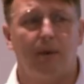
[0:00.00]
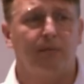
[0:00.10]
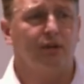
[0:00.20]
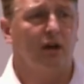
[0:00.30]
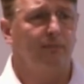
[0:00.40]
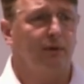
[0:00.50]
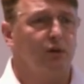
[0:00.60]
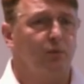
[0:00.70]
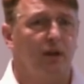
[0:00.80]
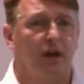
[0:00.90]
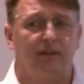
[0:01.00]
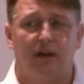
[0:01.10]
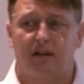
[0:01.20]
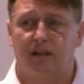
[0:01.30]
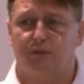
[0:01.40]
at the moment in time because we like
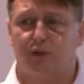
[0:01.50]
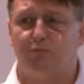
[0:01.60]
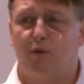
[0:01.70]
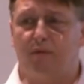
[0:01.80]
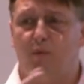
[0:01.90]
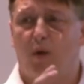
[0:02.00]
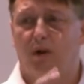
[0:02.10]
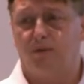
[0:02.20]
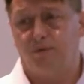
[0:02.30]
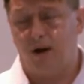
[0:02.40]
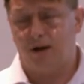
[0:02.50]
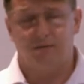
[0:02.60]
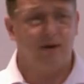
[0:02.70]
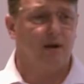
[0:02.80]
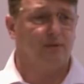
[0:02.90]
the idea of just moving one file
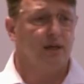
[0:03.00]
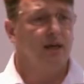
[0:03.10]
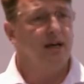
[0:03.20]
around